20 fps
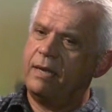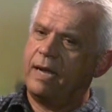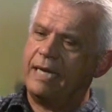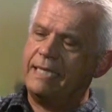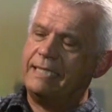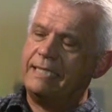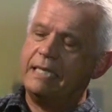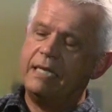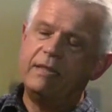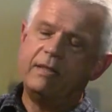I
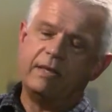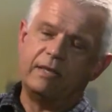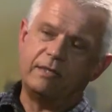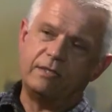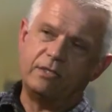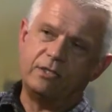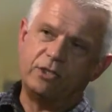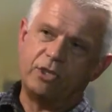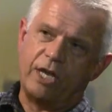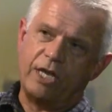see
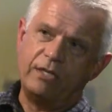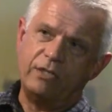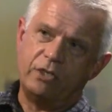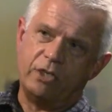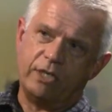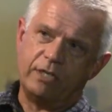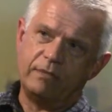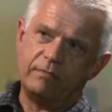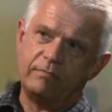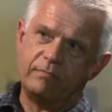things
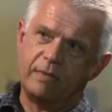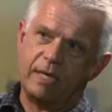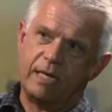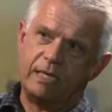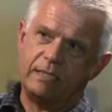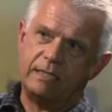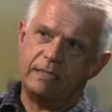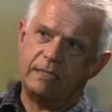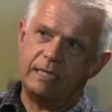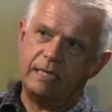changing. I
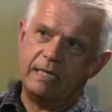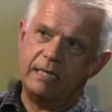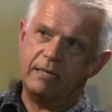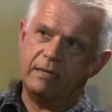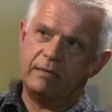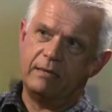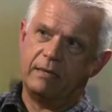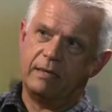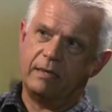see